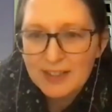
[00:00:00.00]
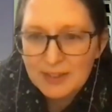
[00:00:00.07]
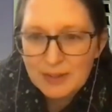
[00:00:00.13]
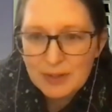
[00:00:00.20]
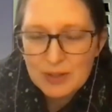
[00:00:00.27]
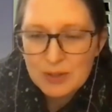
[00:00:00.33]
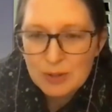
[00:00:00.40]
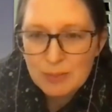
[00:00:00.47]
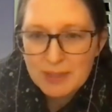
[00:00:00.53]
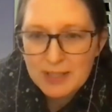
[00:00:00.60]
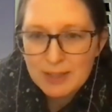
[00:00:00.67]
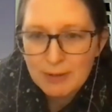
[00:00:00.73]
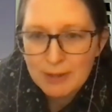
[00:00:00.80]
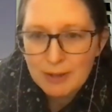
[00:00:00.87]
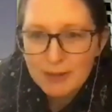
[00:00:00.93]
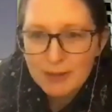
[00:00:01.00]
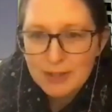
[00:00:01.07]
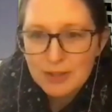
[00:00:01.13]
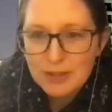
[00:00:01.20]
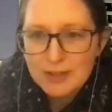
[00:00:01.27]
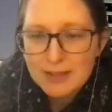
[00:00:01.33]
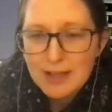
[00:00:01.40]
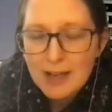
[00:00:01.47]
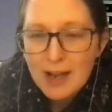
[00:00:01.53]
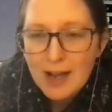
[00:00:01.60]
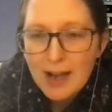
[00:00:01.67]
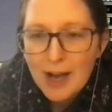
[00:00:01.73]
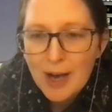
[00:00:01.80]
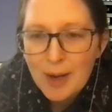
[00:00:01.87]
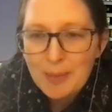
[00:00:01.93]
there's so many great questions.
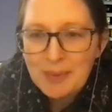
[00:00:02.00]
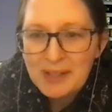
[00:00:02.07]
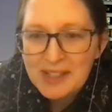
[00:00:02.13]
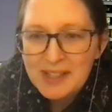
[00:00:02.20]
Let's